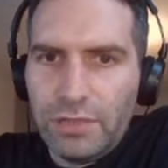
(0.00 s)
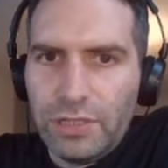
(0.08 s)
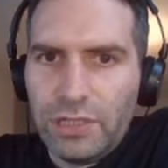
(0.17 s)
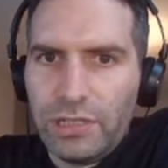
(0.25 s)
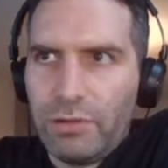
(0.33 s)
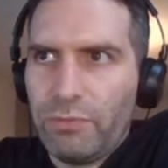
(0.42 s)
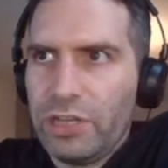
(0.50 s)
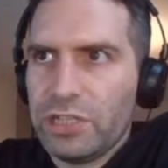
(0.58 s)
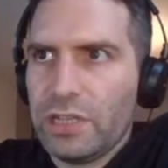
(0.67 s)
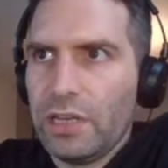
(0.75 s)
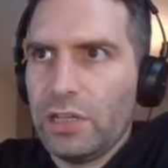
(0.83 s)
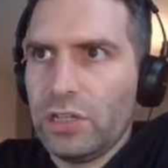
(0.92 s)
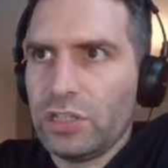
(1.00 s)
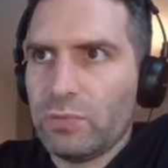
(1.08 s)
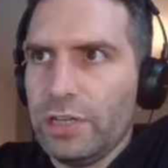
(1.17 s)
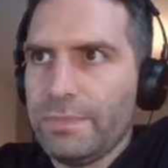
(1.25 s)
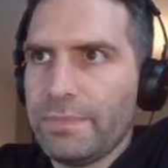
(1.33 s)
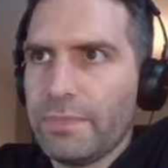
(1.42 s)
until we reach the last
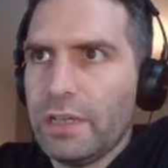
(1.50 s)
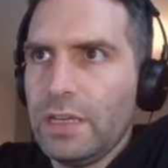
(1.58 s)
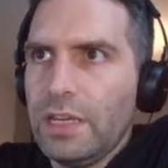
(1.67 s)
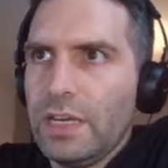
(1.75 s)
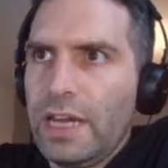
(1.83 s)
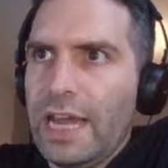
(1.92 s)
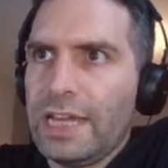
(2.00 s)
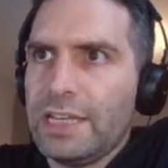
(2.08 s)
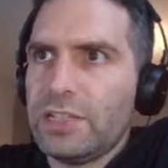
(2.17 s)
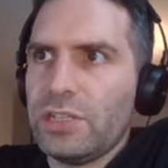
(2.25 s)
one and